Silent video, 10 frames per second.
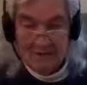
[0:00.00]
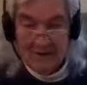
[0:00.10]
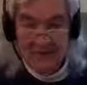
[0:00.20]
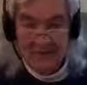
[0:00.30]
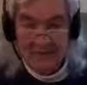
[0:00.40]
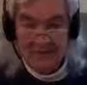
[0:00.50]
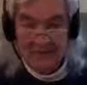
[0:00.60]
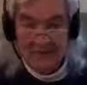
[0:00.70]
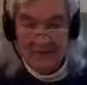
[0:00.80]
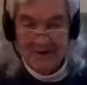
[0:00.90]

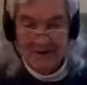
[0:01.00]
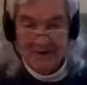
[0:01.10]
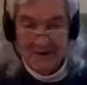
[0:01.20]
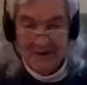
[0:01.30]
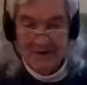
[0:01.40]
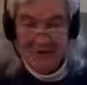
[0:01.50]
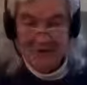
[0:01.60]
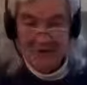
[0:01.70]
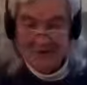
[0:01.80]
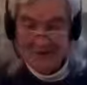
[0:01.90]
manuscripts I just
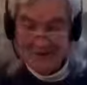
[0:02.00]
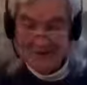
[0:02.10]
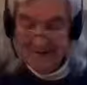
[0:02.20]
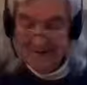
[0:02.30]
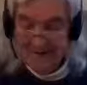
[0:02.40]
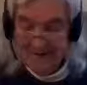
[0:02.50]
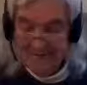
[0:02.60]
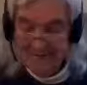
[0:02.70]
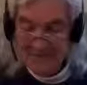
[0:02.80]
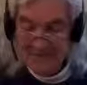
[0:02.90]
mentioned,
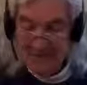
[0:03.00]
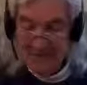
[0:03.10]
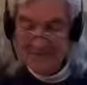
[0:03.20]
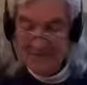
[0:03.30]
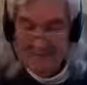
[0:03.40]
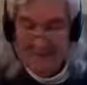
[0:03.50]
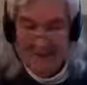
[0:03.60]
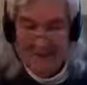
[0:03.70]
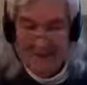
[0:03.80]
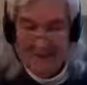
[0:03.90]
it's page
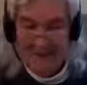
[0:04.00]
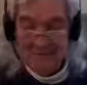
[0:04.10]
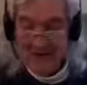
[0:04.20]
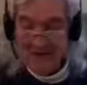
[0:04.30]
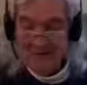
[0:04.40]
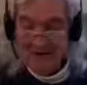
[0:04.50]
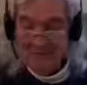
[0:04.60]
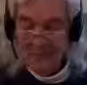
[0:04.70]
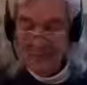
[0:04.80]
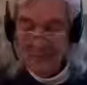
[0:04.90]
17, paragraph
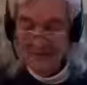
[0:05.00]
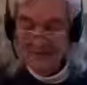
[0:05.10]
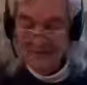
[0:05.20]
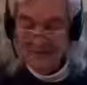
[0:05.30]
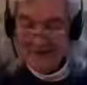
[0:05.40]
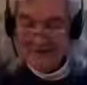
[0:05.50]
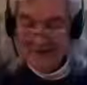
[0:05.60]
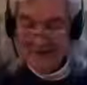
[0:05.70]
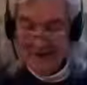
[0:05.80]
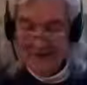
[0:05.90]
4.
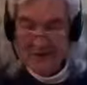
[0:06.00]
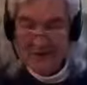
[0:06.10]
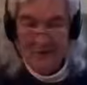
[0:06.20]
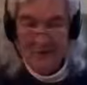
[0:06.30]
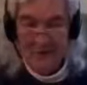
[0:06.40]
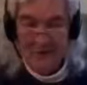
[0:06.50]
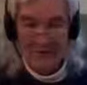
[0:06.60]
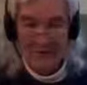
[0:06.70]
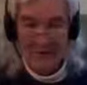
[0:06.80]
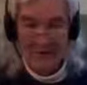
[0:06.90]
I think you're
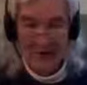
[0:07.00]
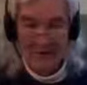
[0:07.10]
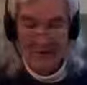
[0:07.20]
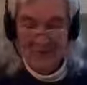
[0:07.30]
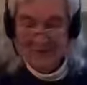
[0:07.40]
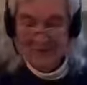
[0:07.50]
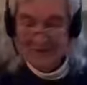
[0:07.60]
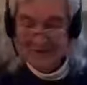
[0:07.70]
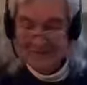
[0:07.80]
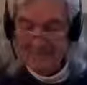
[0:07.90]
fortunate if you have
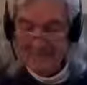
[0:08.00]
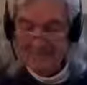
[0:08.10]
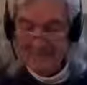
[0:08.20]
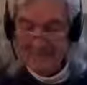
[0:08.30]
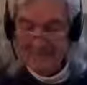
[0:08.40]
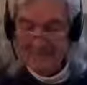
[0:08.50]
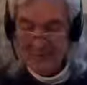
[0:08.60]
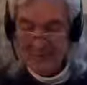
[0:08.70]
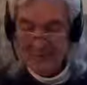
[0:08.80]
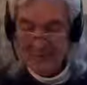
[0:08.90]
those. It's
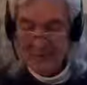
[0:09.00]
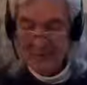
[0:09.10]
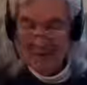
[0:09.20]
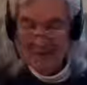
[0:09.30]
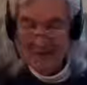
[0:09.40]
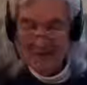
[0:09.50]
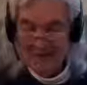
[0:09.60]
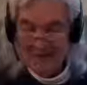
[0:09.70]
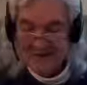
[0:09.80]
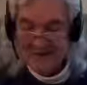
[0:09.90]
still quite a
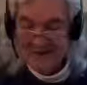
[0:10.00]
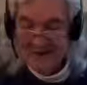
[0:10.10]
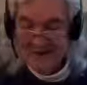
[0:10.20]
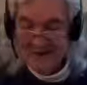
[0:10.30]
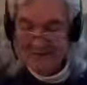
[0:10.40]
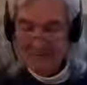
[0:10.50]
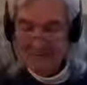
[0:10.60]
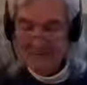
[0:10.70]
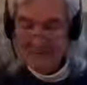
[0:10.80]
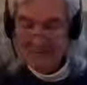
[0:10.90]
blessing as
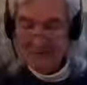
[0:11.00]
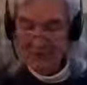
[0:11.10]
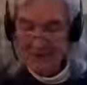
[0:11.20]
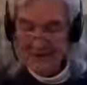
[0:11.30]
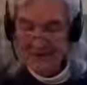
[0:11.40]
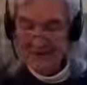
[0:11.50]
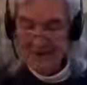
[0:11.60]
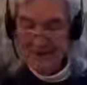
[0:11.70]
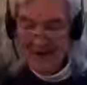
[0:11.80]
we've seen them progress.